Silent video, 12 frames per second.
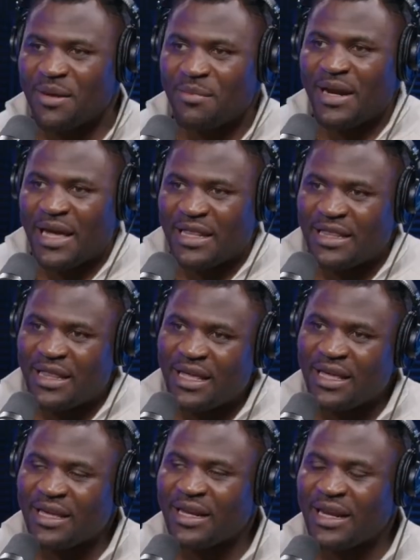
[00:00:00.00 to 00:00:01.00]
But I
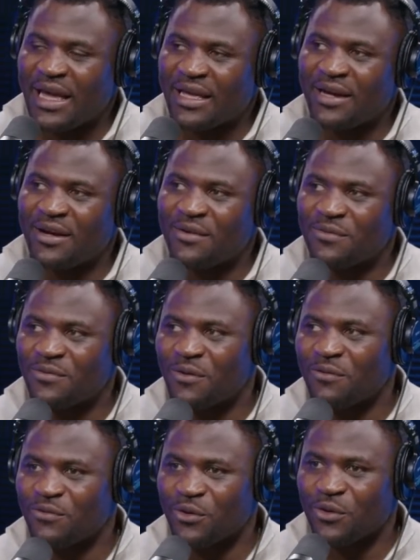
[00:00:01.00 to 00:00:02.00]
think like
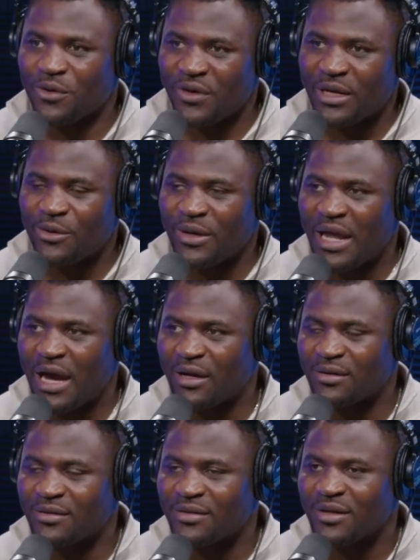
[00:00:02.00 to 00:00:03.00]
for Figueiredo
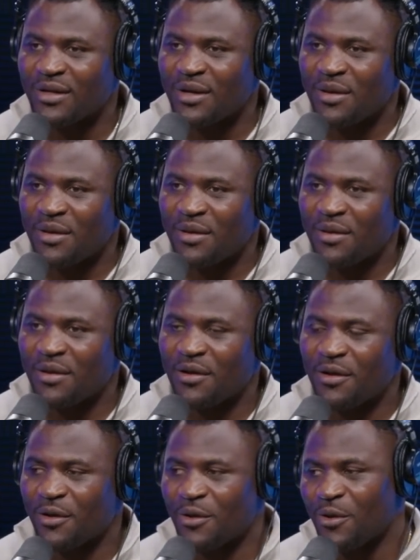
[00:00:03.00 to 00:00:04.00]
now,
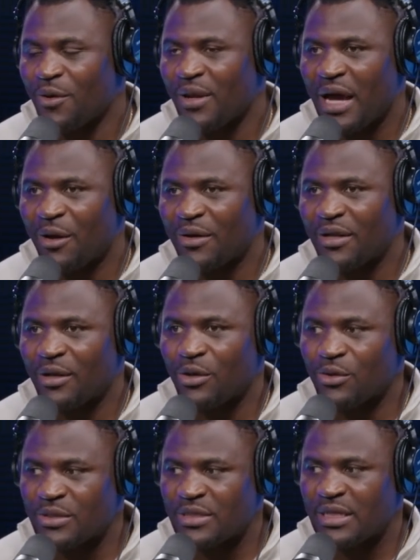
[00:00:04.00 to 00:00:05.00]
going out there,
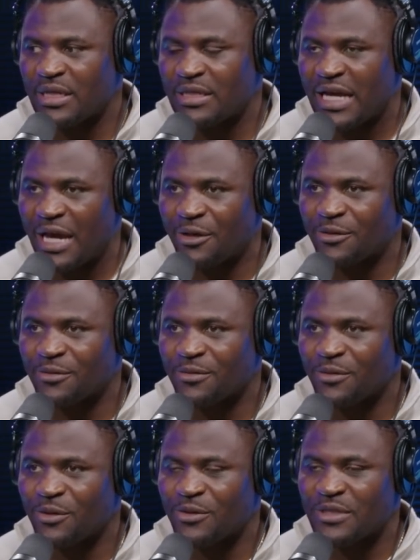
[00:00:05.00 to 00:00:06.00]
losing the title,
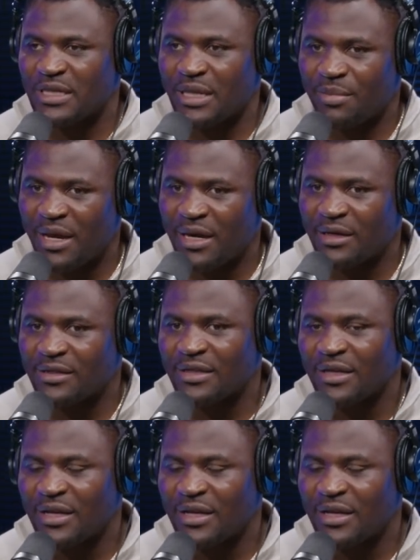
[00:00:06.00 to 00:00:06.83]
losing the belt,